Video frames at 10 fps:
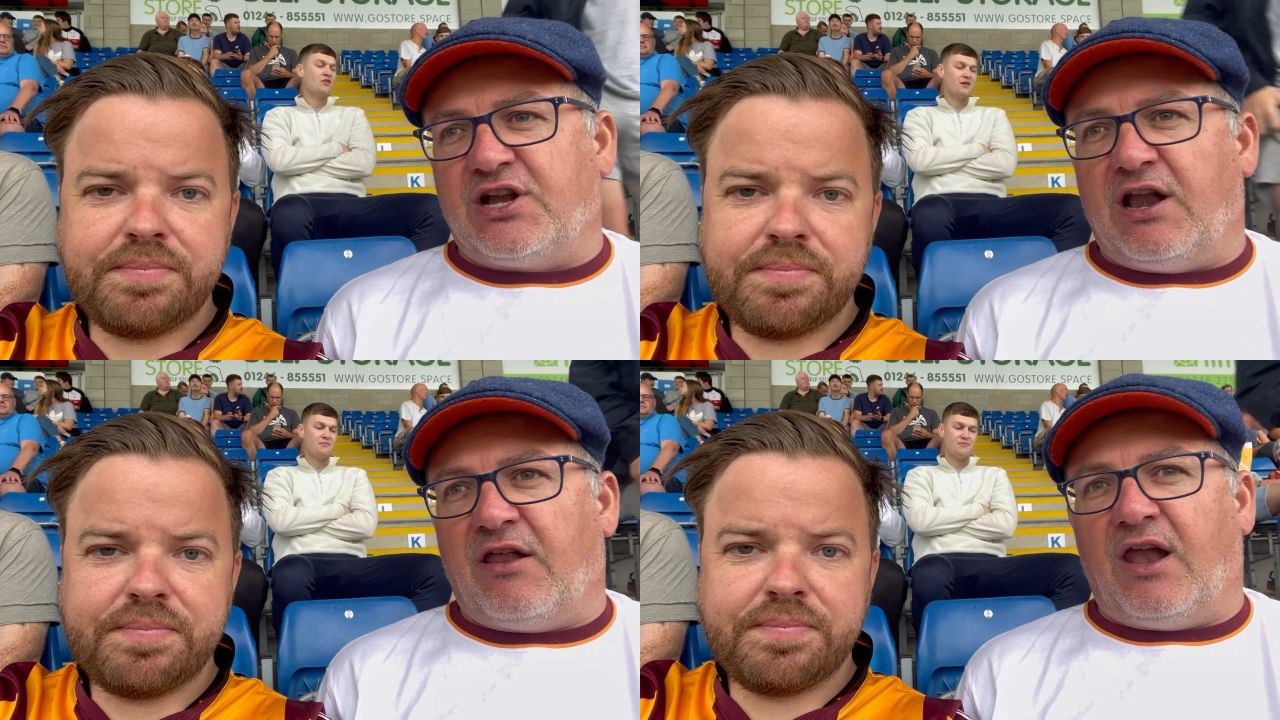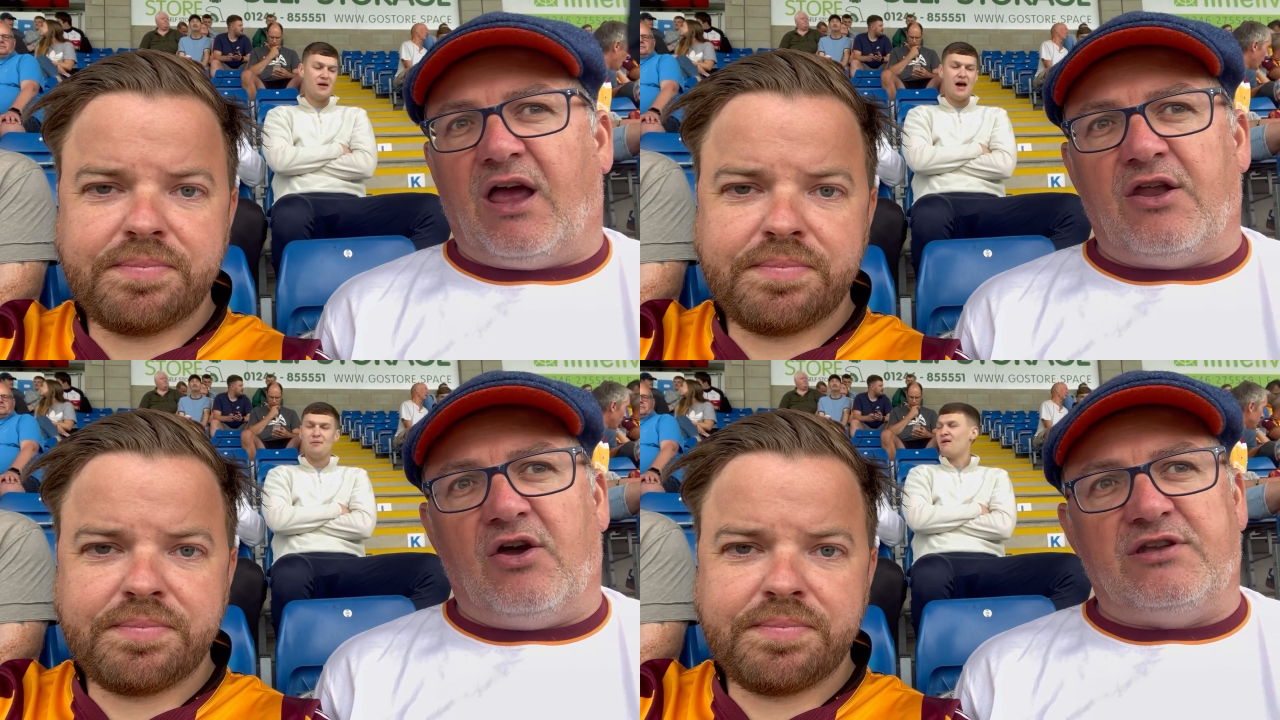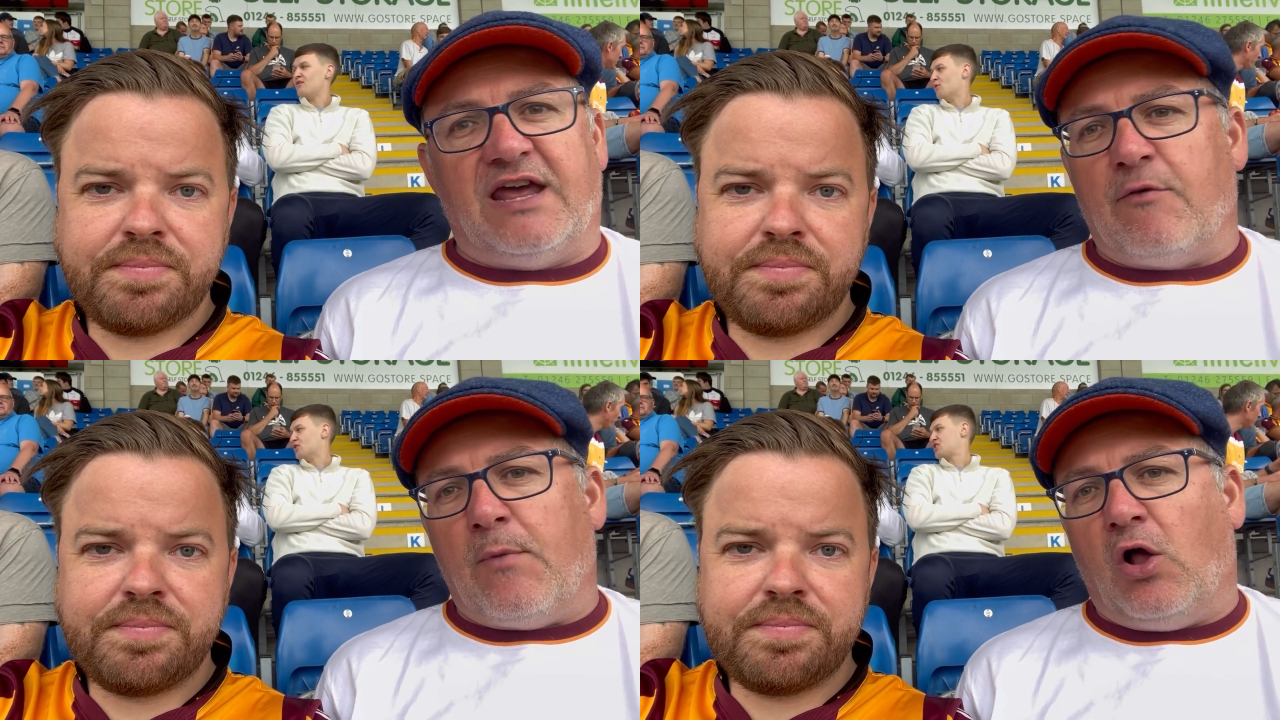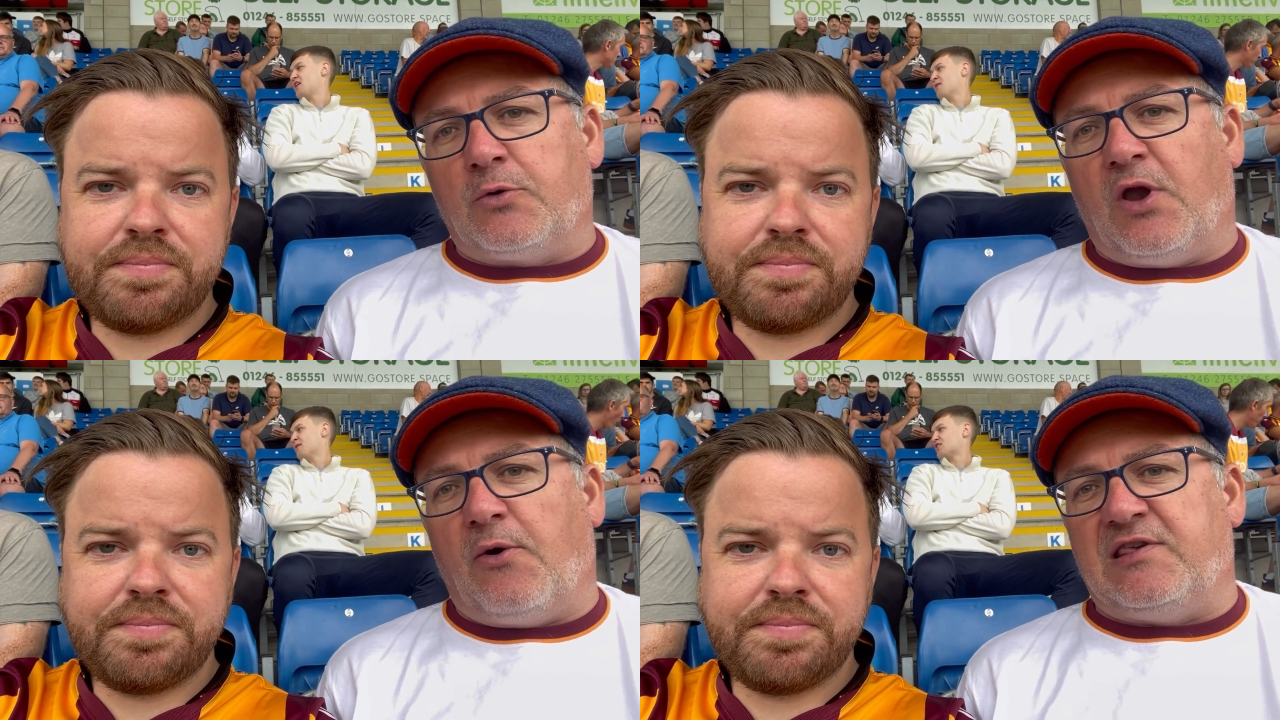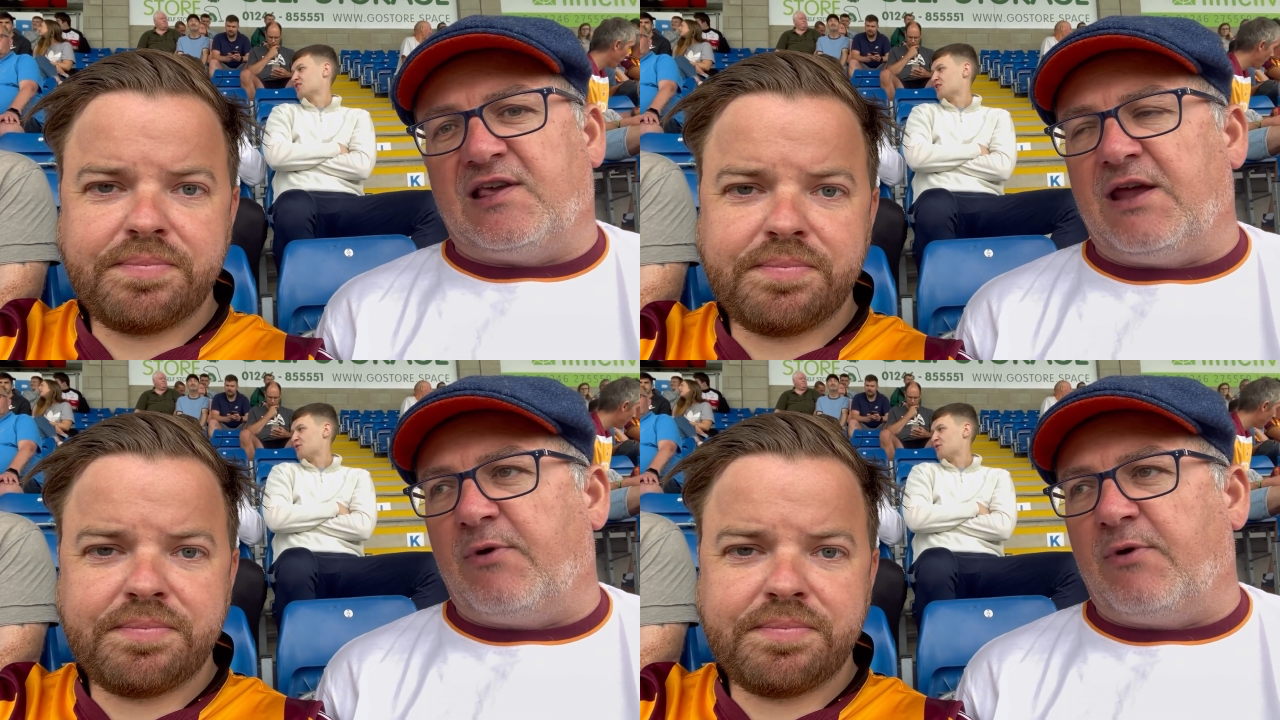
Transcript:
Speaker 1: And uh, I know David Baldwin always said it